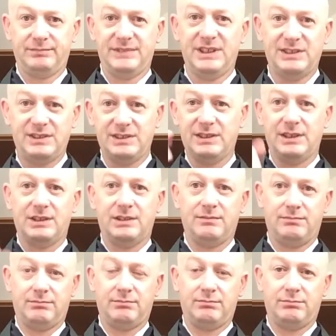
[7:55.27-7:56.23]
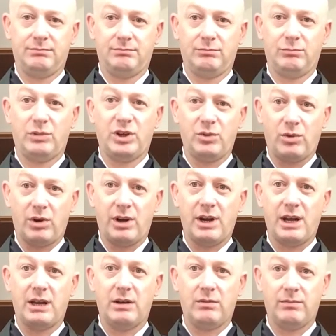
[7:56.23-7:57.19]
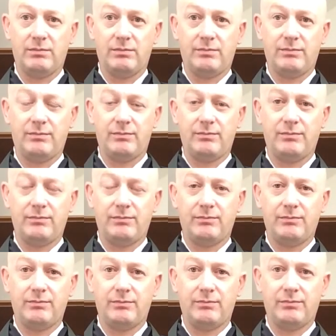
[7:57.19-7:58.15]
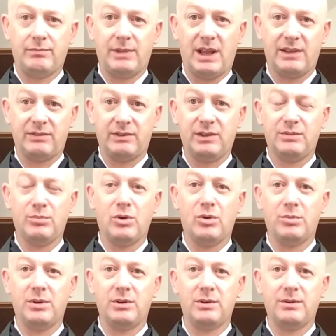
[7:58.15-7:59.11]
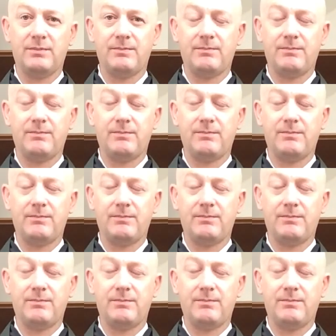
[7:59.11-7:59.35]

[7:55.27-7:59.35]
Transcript: This is it, where you are now, at this moment.